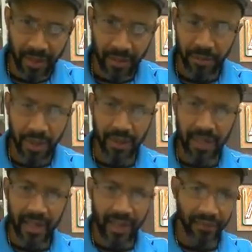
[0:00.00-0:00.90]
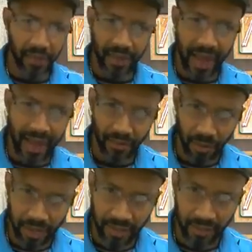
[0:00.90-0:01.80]
But if you're not
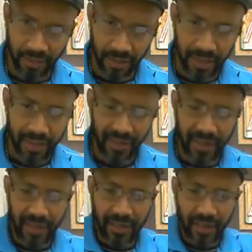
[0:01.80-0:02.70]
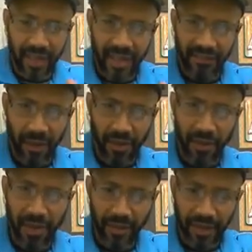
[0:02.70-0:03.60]
regular, then that first
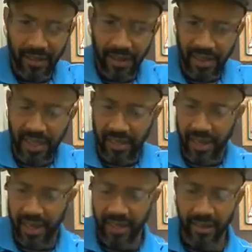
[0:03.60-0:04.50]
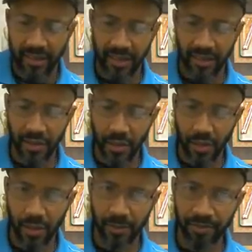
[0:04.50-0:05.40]
meal can sit in
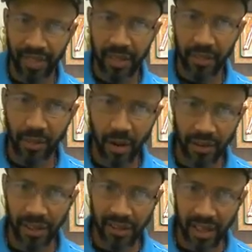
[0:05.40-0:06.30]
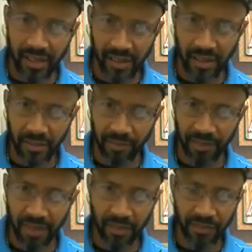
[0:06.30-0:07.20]
your large intestine
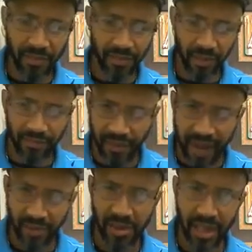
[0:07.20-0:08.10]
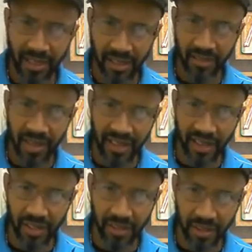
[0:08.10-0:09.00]
for the final stages of
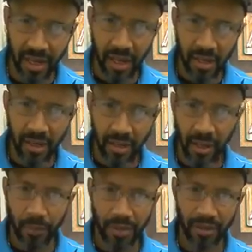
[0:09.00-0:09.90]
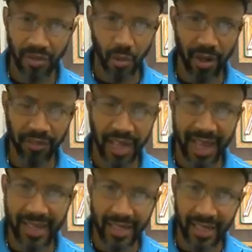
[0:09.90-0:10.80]
digestion upwards of 12 to
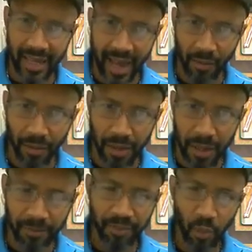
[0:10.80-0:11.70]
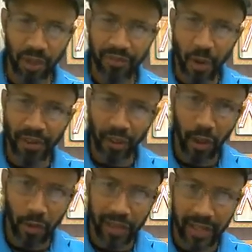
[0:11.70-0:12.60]
18 hours. Well, if on the
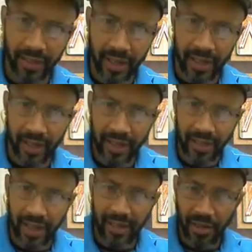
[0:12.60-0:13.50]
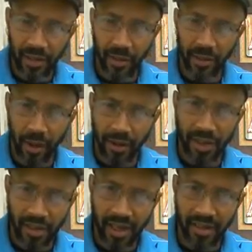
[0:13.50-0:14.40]
low end it's in your large
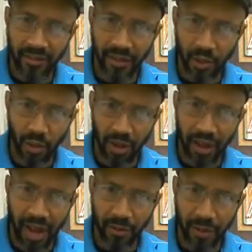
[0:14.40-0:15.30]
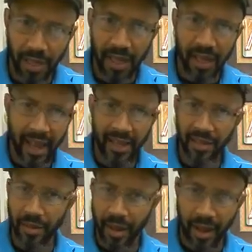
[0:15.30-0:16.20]
intestine for 12 hours and
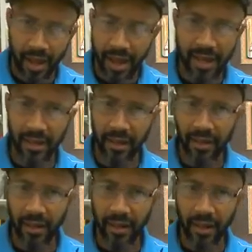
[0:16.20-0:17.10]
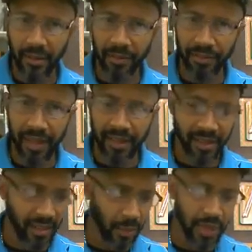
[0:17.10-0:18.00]
you ate at
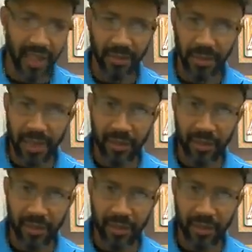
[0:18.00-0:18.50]
6 p.m.